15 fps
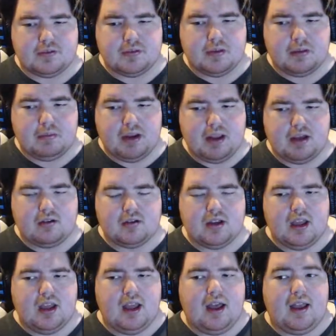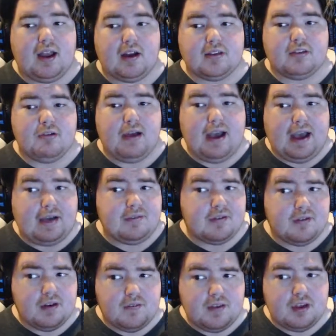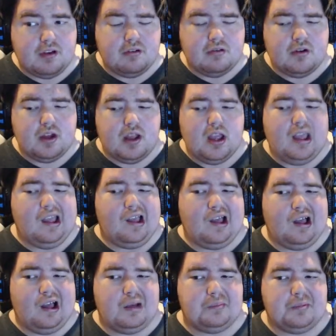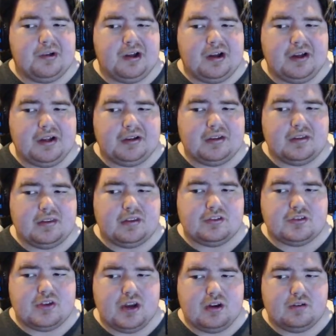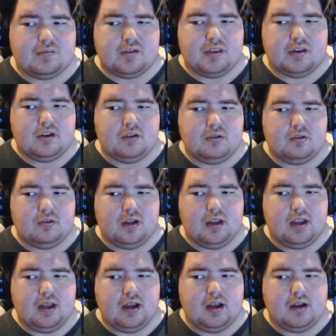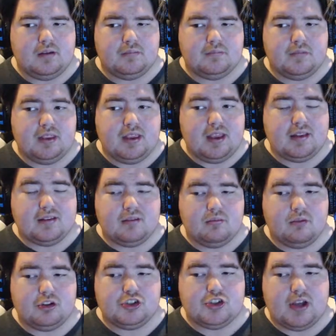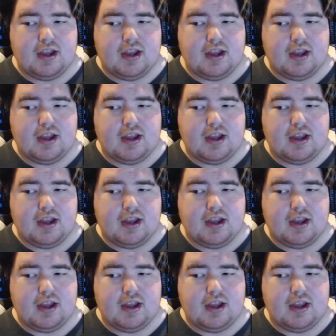coming out. I also have a review up on this channel for the new um, kit, which I